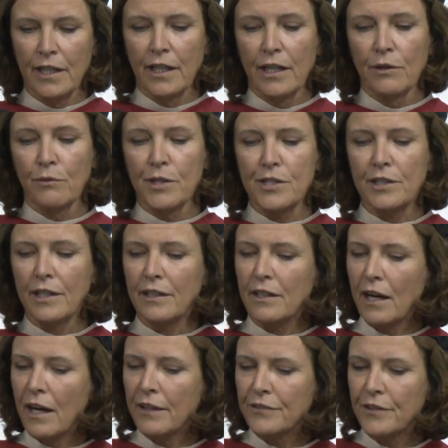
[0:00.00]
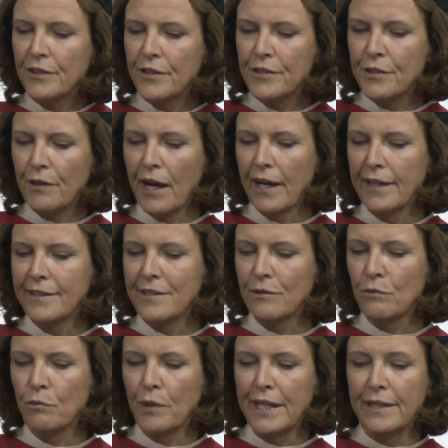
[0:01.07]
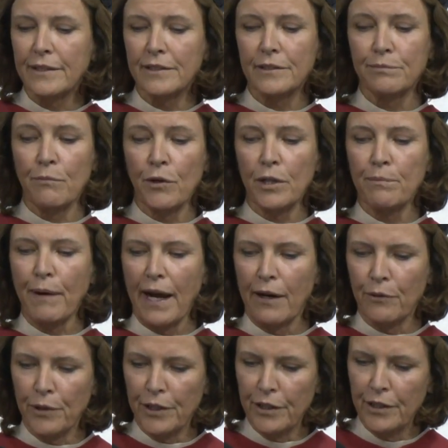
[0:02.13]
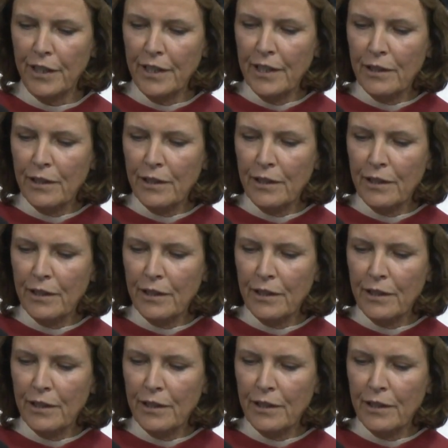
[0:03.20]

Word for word: which can cause you to try to wield more power,